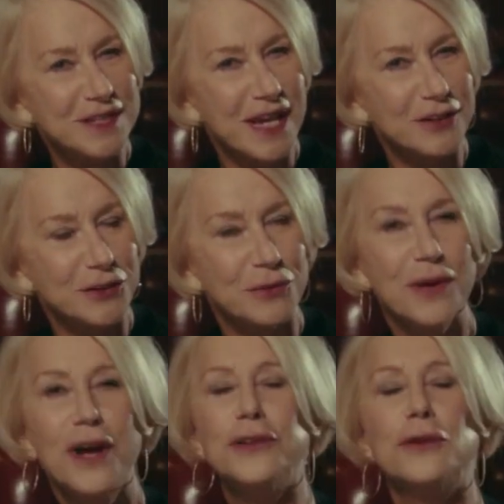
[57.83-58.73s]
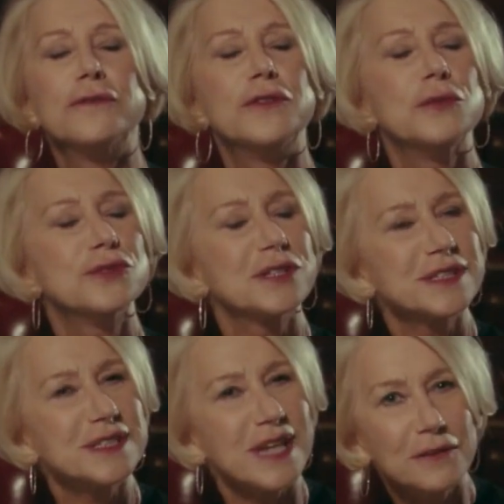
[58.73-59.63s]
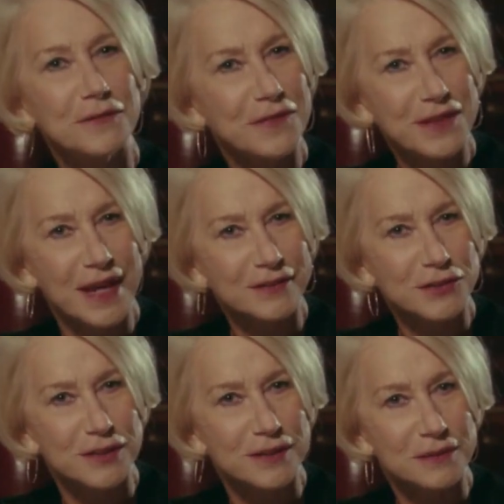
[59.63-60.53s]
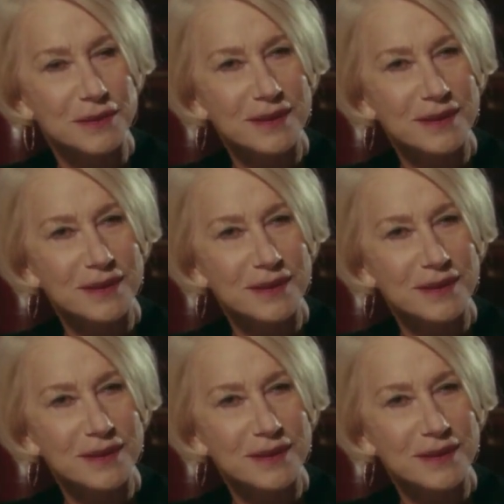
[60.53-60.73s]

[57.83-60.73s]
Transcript: traction online because of its harsh wording.